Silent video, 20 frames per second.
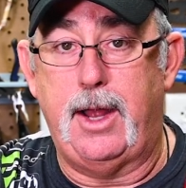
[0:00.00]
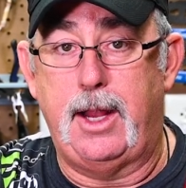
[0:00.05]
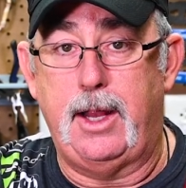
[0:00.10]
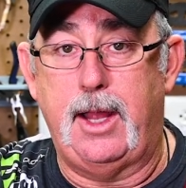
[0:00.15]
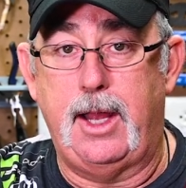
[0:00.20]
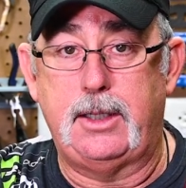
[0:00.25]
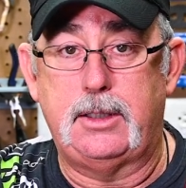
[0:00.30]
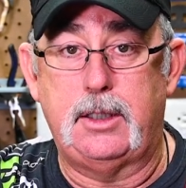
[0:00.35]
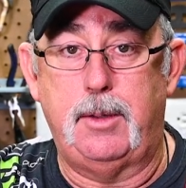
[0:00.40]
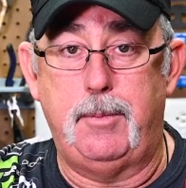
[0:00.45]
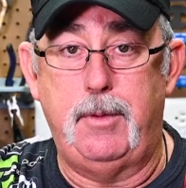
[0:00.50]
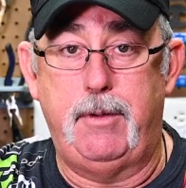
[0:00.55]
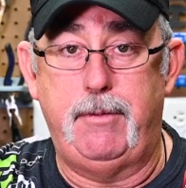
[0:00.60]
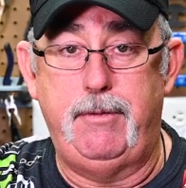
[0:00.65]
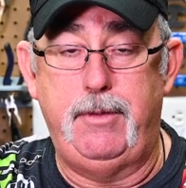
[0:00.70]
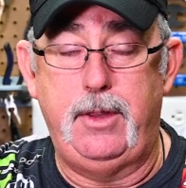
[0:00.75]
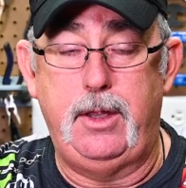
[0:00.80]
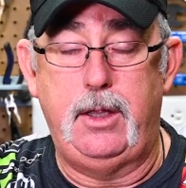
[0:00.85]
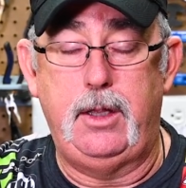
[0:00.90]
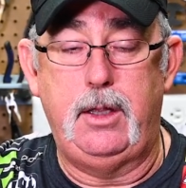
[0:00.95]
I like some
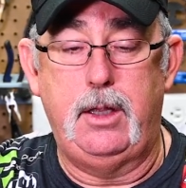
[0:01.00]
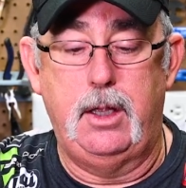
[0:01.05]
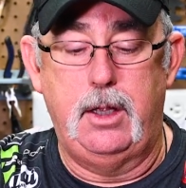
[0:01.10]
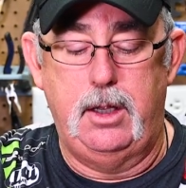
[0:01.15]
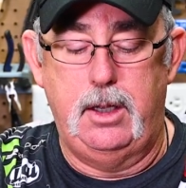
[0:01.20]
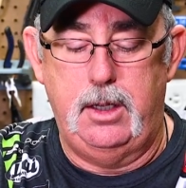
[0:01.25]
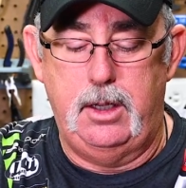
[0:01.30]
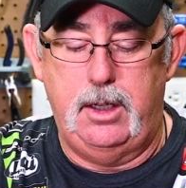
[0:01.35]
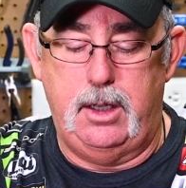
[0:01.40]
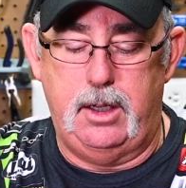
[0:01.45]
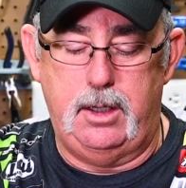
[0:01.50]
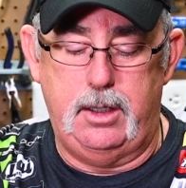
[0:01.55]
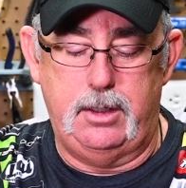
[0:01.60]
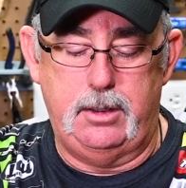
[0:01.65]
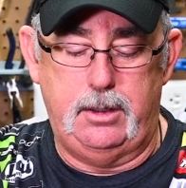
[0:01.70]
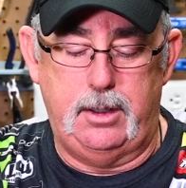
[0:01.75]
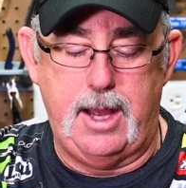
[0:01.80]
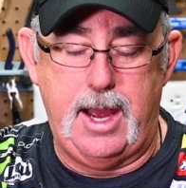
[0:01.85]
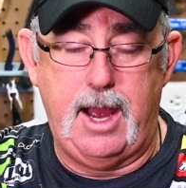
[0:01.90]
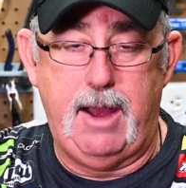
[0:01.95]
of the
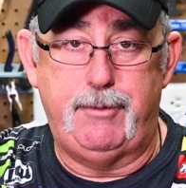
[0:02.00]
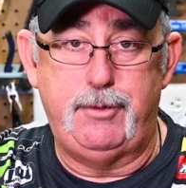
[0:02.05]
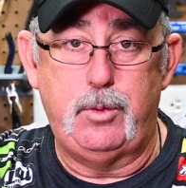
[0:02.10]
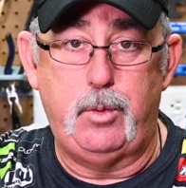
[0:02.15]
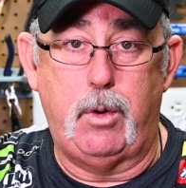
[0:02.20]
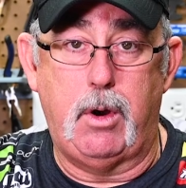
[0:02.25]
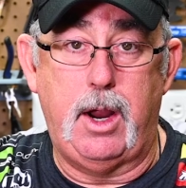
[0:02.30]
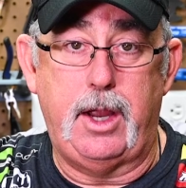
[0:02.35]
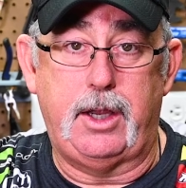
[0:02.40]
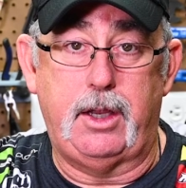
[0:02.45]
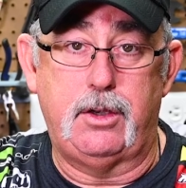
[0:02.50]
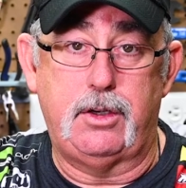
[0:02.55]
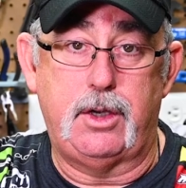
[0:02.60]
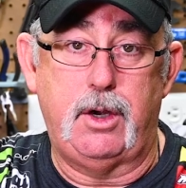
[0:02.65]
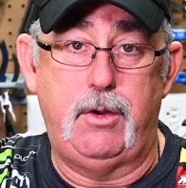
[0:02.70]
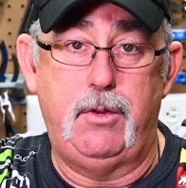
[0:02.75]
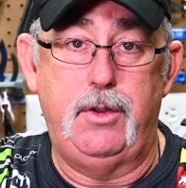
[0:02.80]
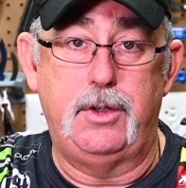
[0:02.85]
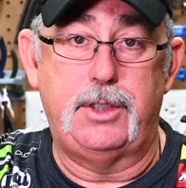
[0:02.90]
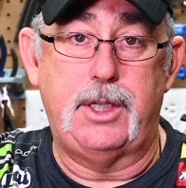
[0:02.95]
lavs where I can
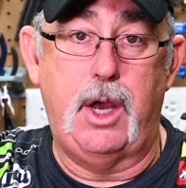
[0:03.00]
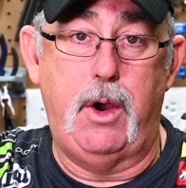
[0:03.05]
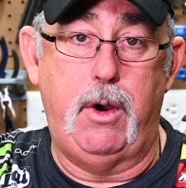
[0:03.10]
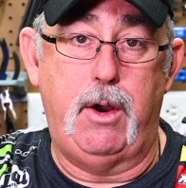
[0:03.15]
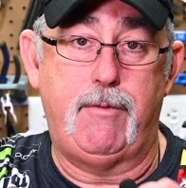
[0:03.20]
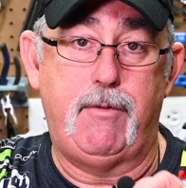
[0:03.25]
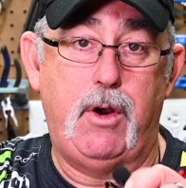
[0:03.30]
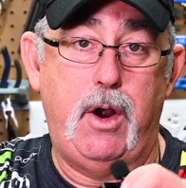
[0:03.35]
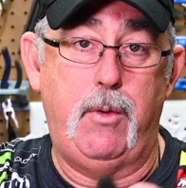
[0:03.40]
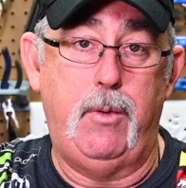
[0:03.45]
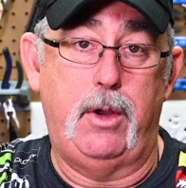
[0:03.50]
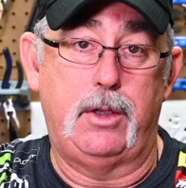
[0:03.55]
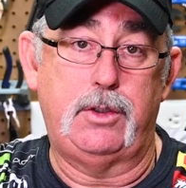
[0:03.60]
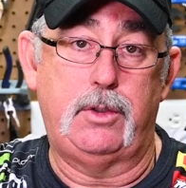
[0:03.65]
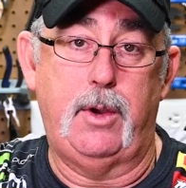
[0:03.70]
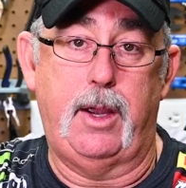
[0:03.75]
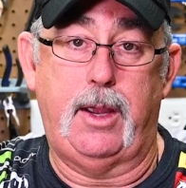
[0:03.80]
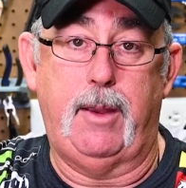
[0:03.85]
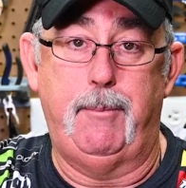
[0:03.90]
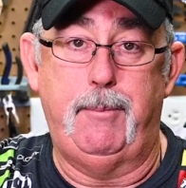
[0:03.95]
turn this however I want,
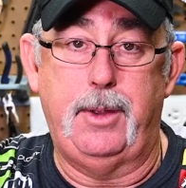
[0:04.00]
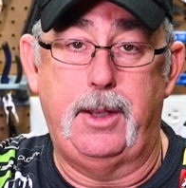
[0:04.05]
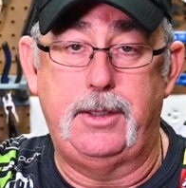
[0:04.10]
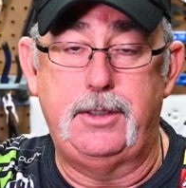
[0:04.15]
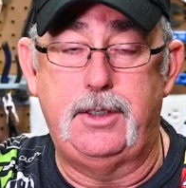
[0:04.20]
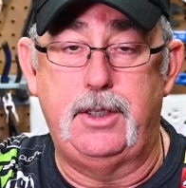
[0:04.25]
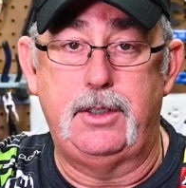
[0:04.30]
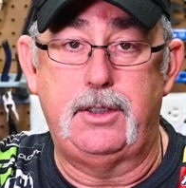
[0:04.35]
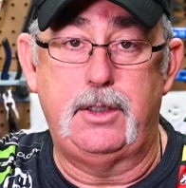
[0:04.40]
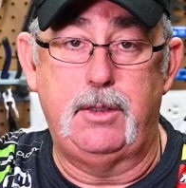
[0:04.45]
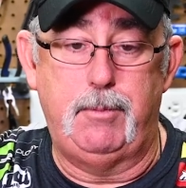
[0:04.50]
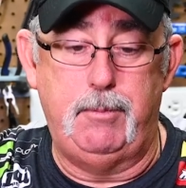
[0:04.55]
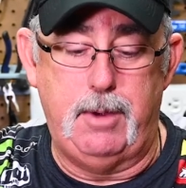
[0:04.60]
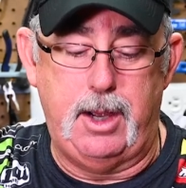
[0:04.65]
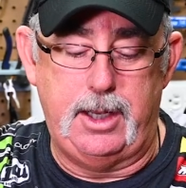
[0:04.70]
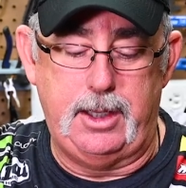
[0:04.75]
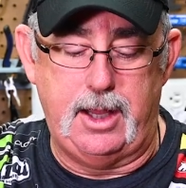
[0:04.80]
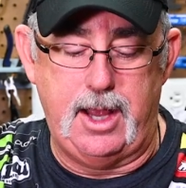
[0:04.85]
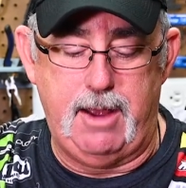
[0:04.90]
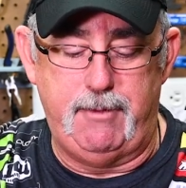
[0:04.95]
so I can position
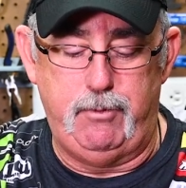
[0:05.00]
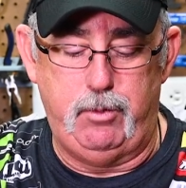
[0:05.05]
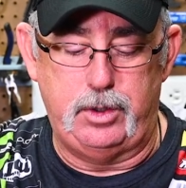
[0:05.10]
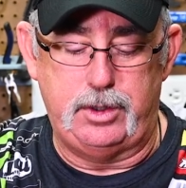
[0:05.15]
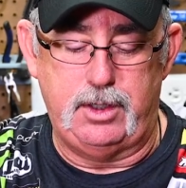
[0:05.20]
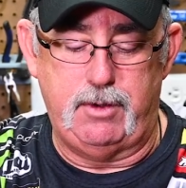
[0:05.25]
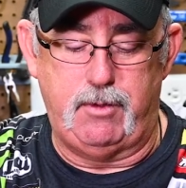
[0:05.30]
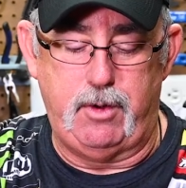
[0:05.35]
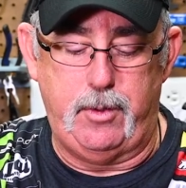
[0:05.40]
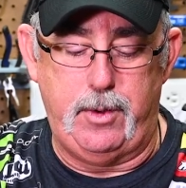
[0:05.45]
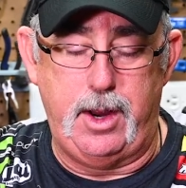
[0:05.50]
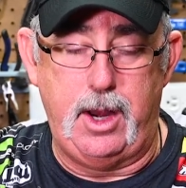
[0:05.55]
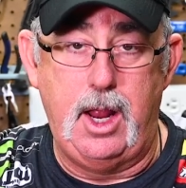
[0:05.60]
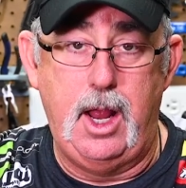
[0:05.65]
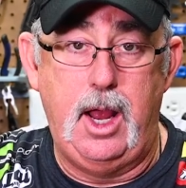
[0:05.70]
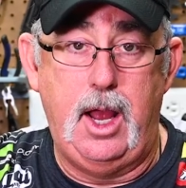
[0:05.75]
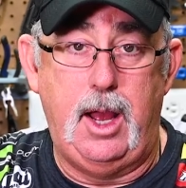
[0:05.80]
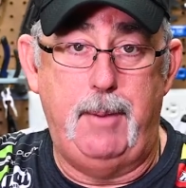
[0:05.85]
my lav whichever I want.